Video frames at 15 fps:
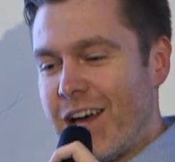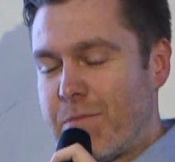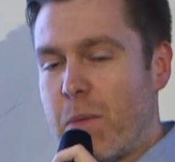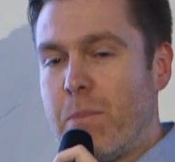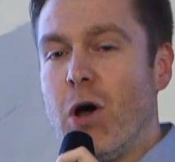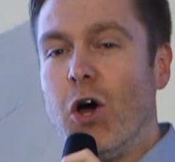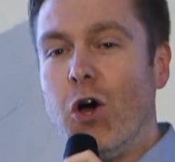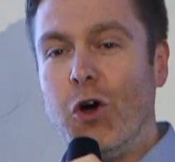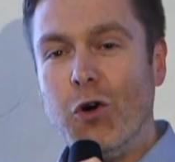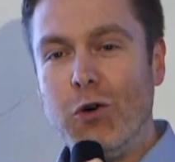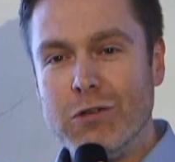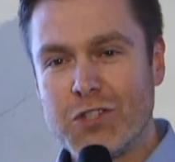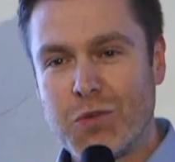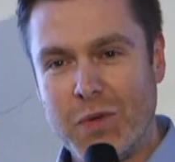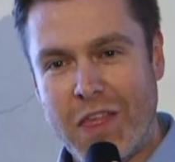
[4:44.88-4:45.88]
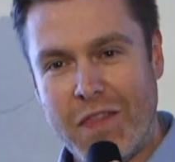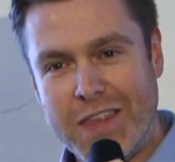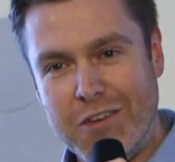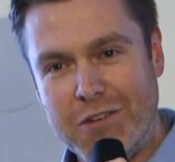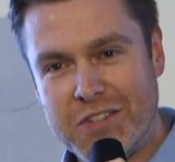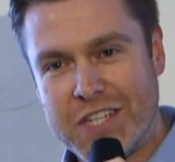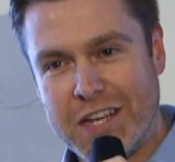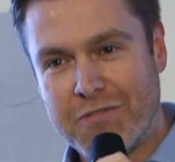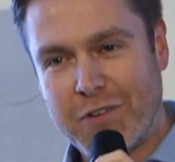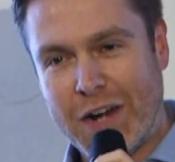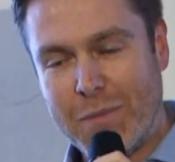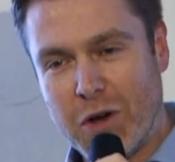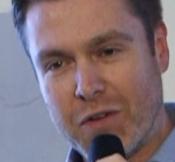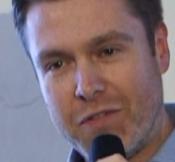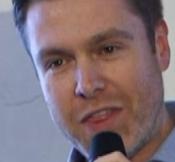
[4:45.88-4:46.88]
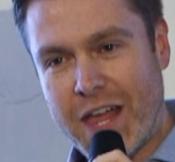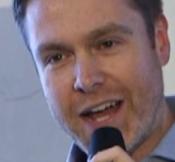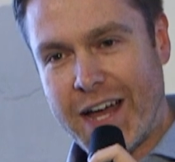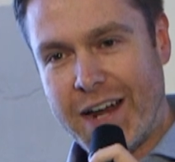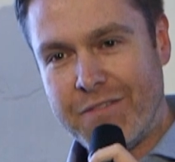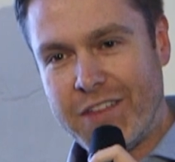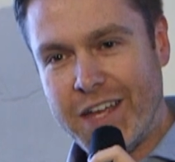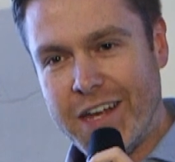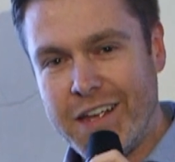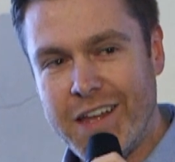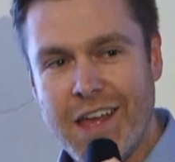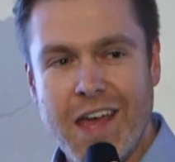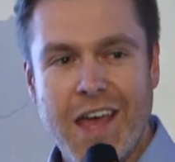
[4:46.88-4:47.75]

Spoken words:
proposed within the UNICEF framework for that kind of thing,